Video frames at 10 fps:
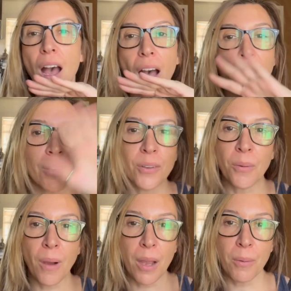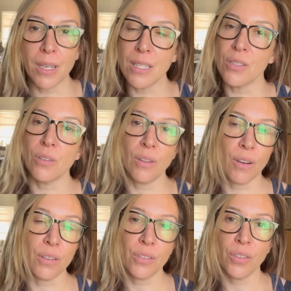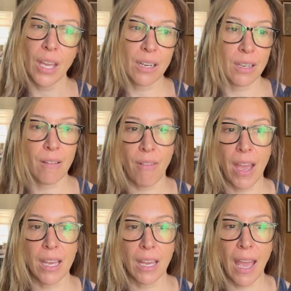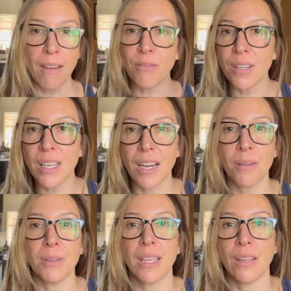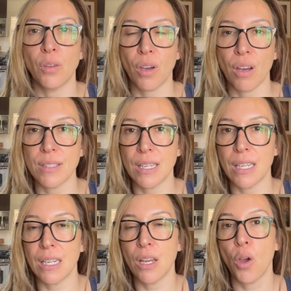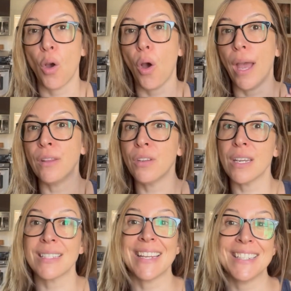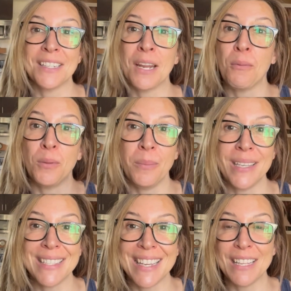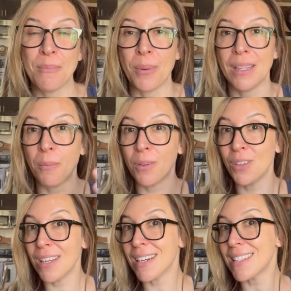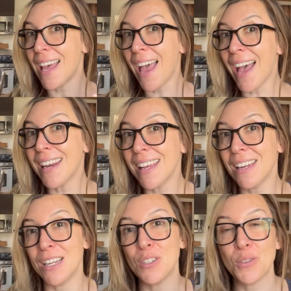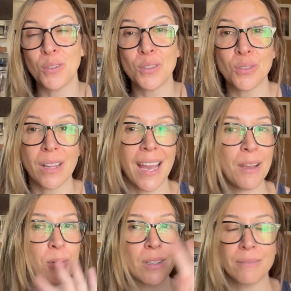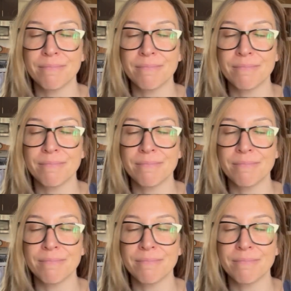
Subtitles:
I don't know why I waited so long to get an Avec. Every year I would get the cousin, and the years I didn't, I would miss it. But then when the years I had it, in June or July, I would,